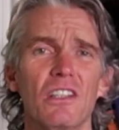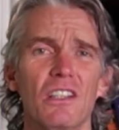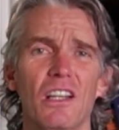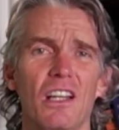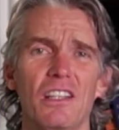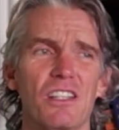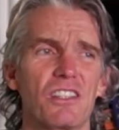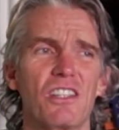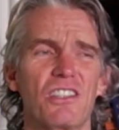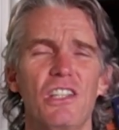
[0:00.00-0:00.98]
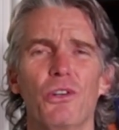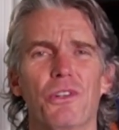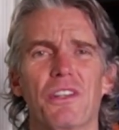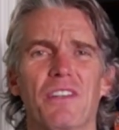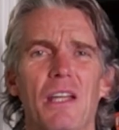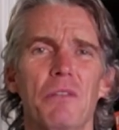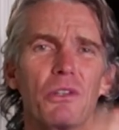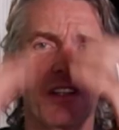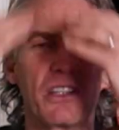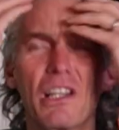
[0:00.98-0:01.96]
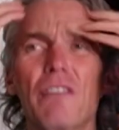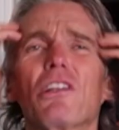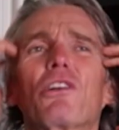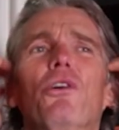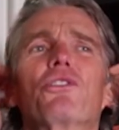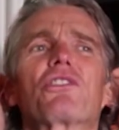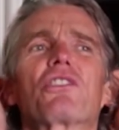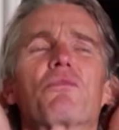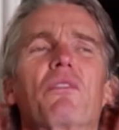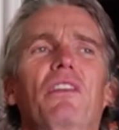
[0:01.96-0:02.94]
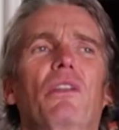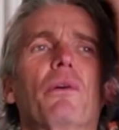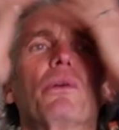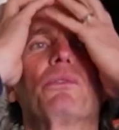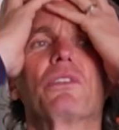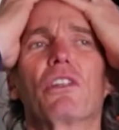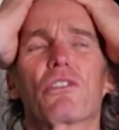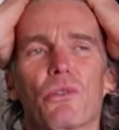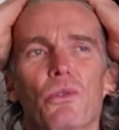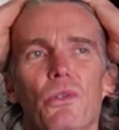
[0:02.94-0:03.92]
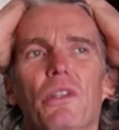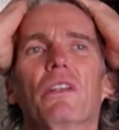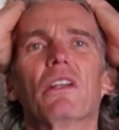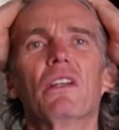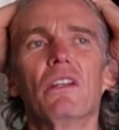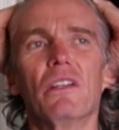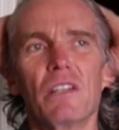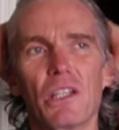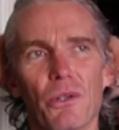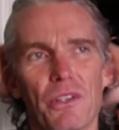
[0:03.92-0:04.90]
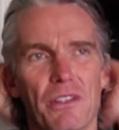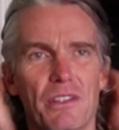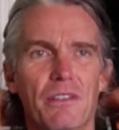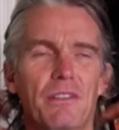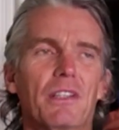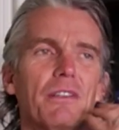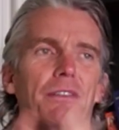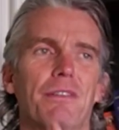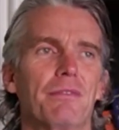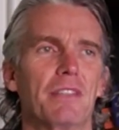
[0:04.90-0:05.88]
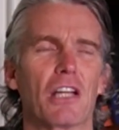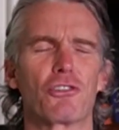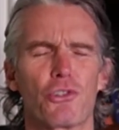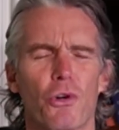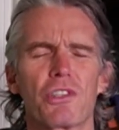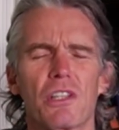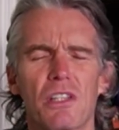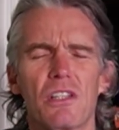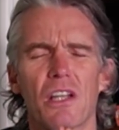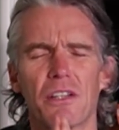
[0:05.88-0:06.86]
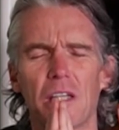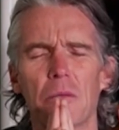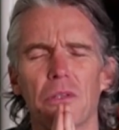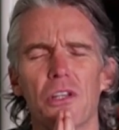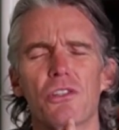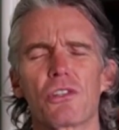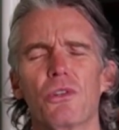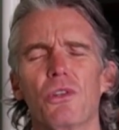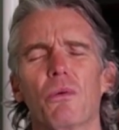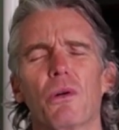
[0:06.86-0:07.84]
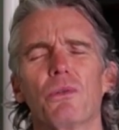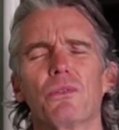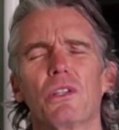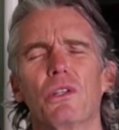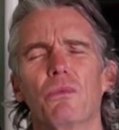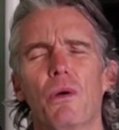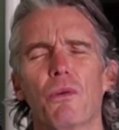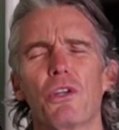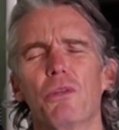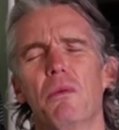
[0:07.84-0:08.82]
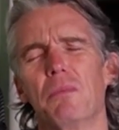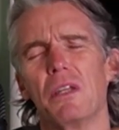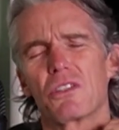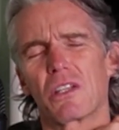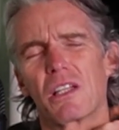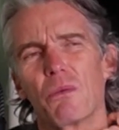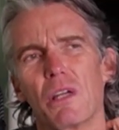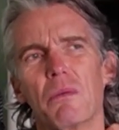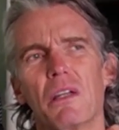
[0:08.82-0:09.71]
You see it all the time. The level of consciousness within the world and the zoo, and the atrocities that are taking place just now in the world. And what human beings are getting away with,